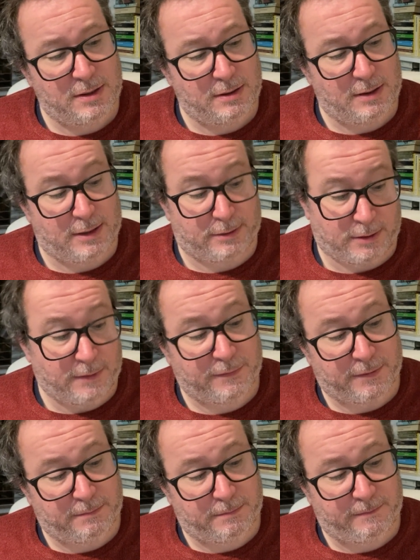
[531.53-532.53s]
and
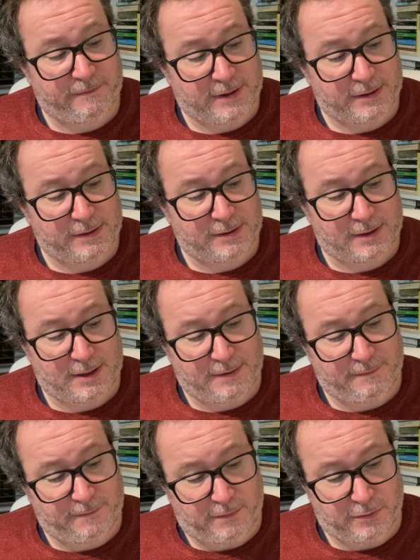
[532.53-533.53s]
another fantasy
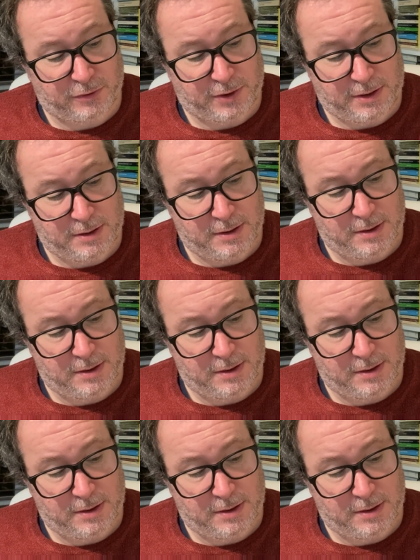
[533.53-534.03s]
anthology